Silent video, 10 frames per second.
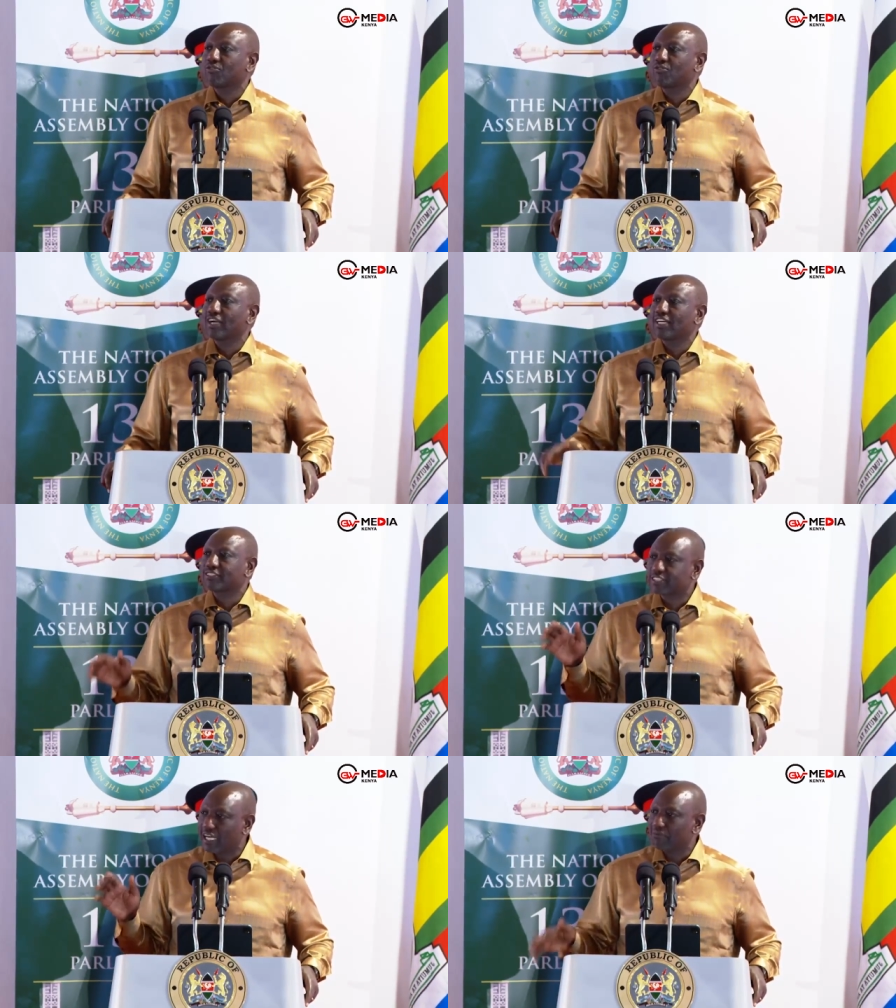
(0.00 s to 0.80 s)

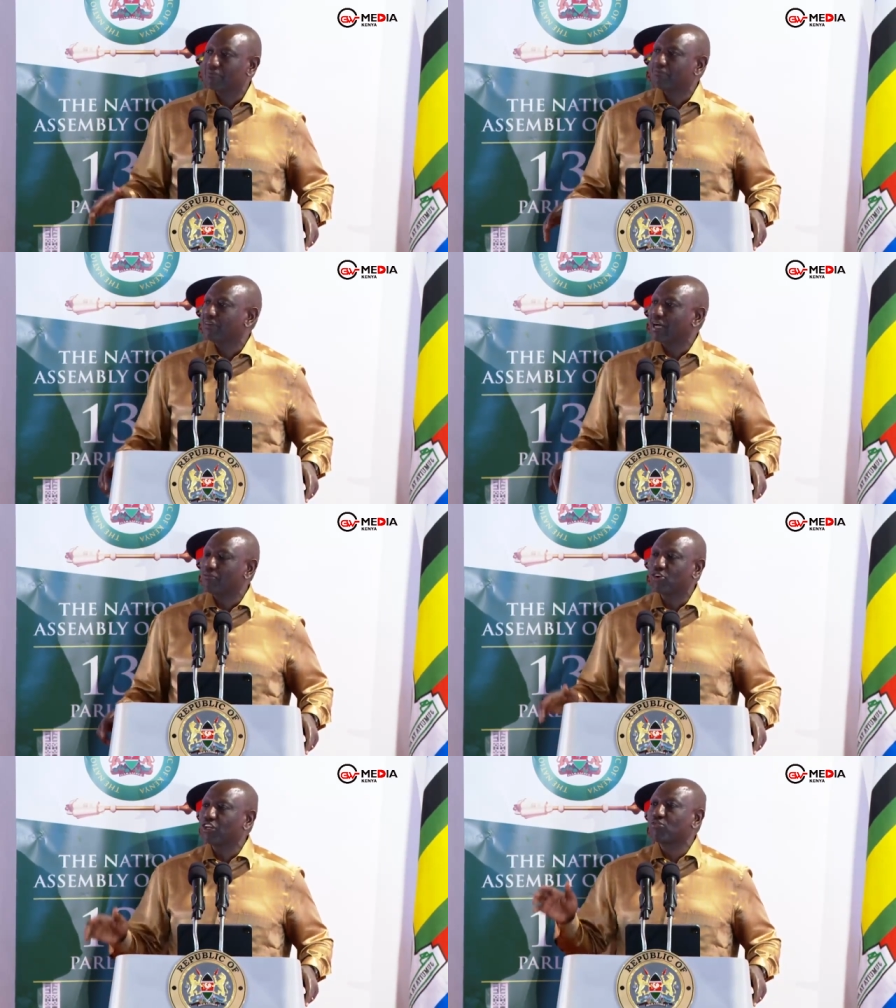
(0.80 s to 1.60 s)
where some
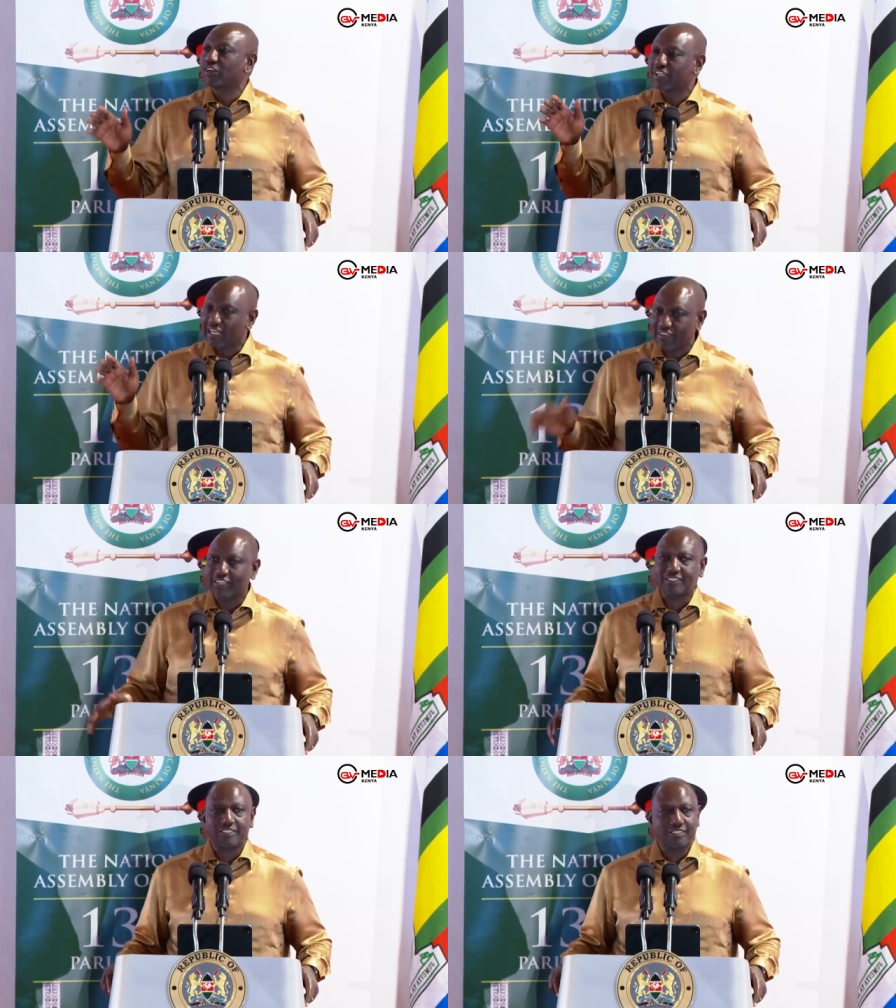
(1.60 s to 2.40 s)
are more equal than
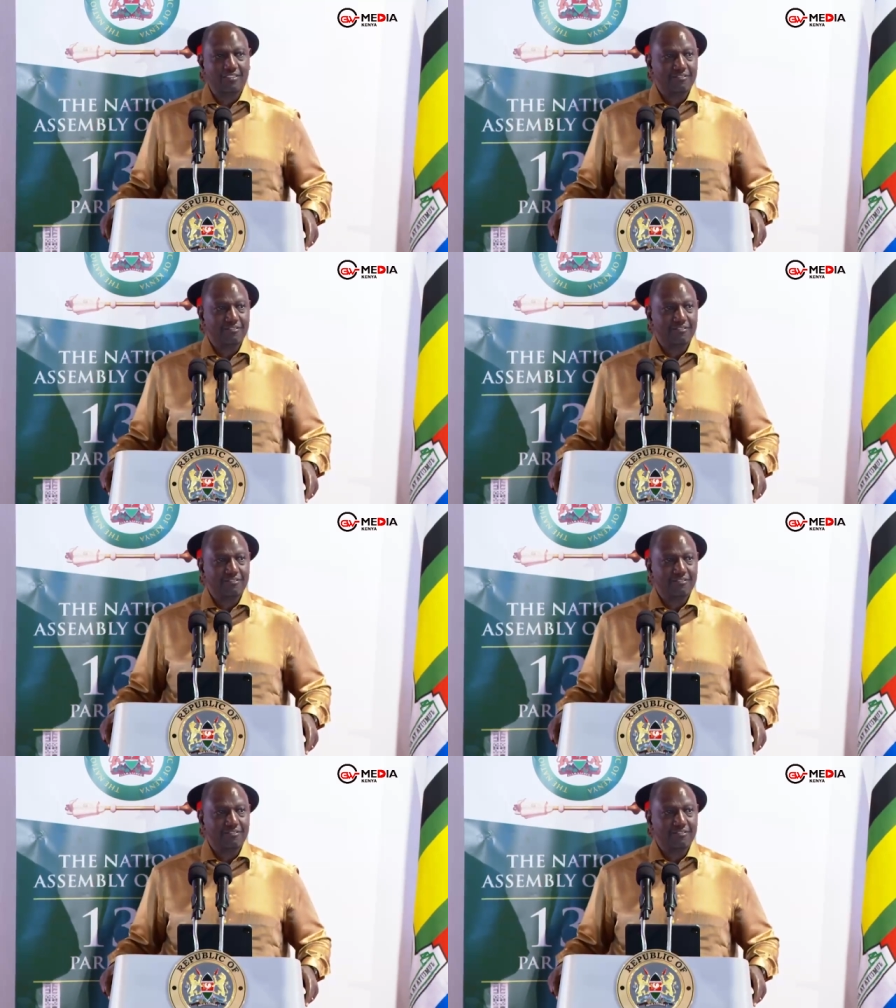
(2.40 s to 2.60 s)
others.